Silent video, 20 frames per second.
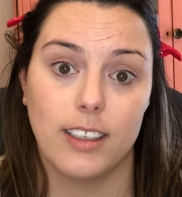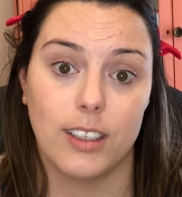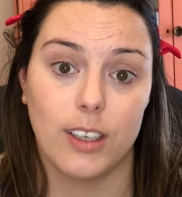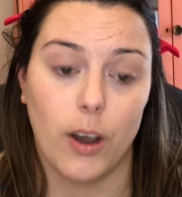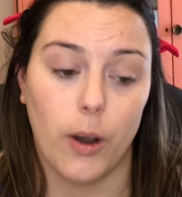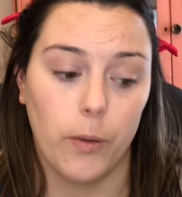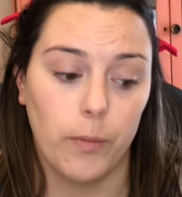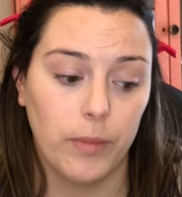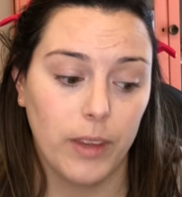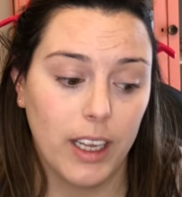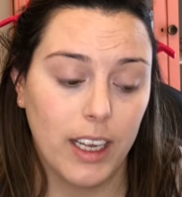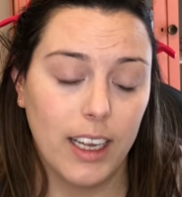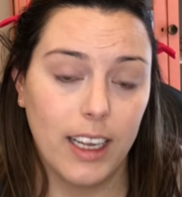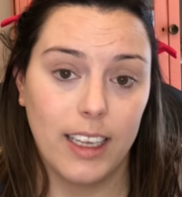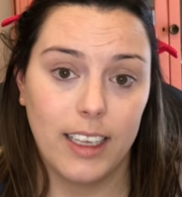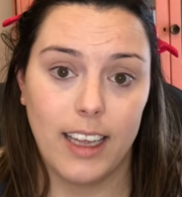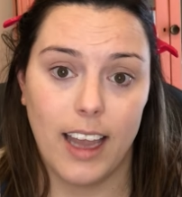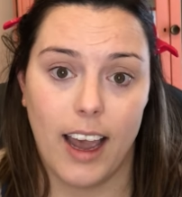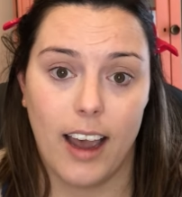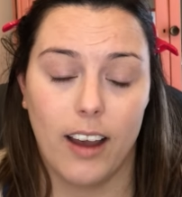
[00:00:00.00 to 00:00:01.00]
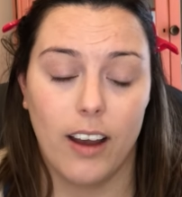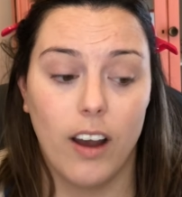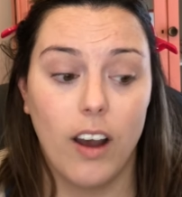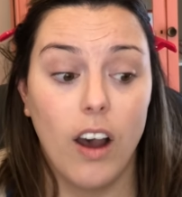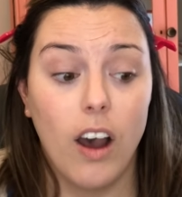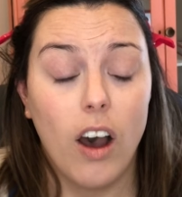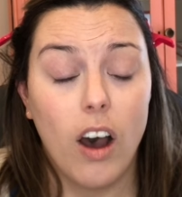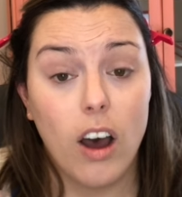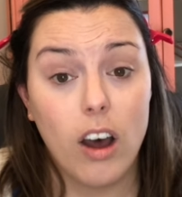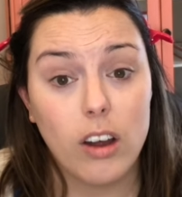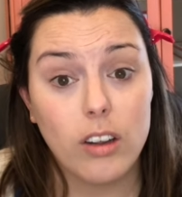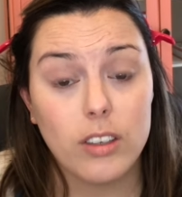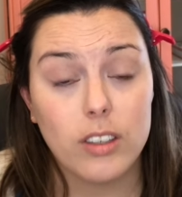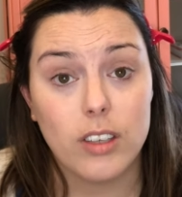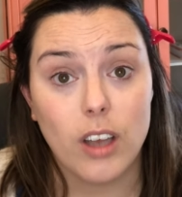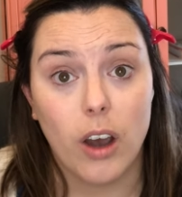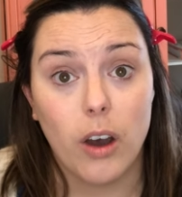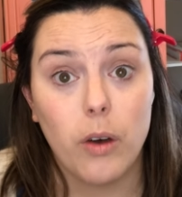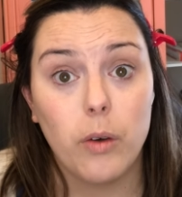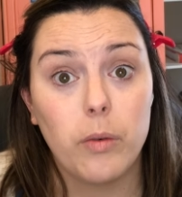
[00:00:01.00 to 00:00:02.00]
So yeah,
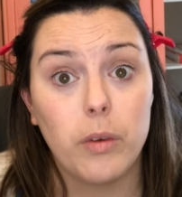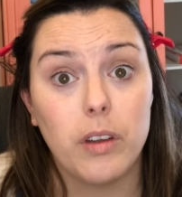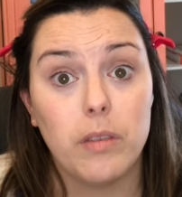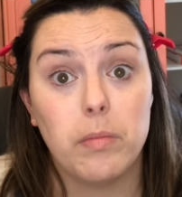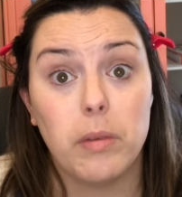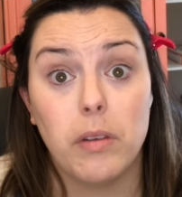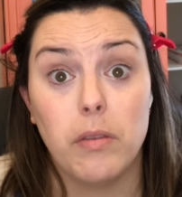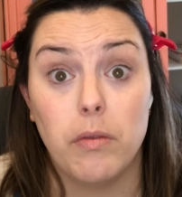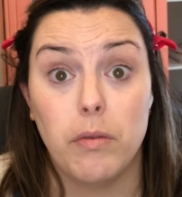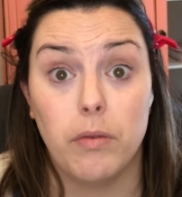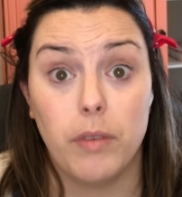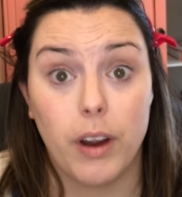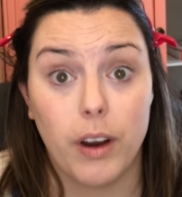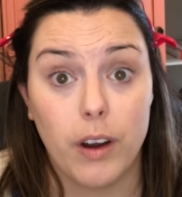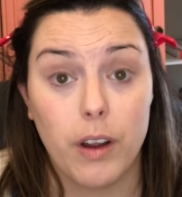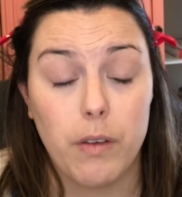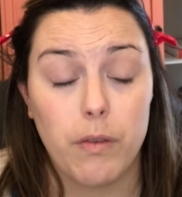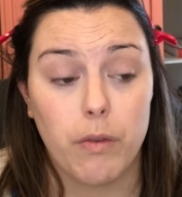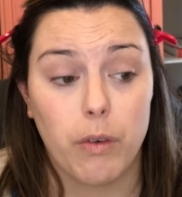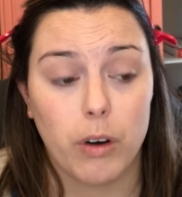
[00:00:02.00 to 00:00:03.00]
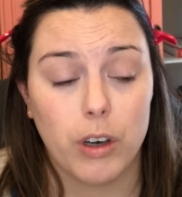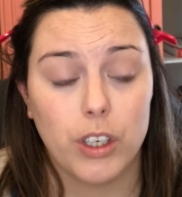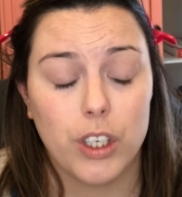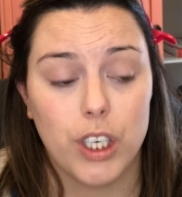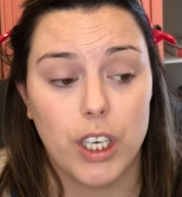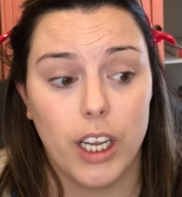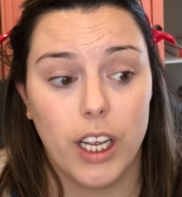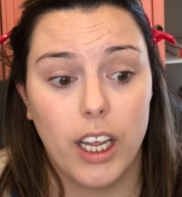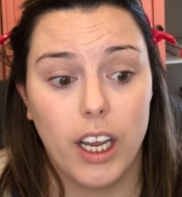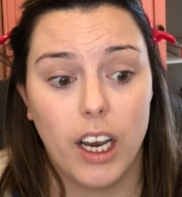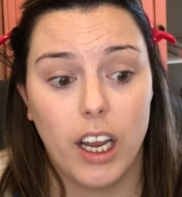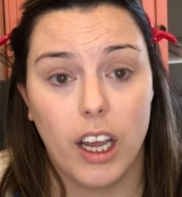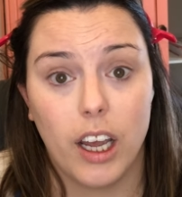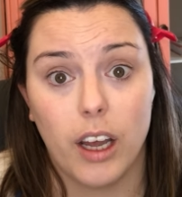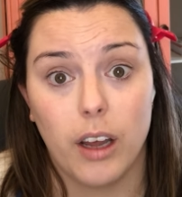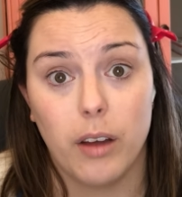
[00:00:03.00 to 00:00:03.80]
also we've been very fortunate.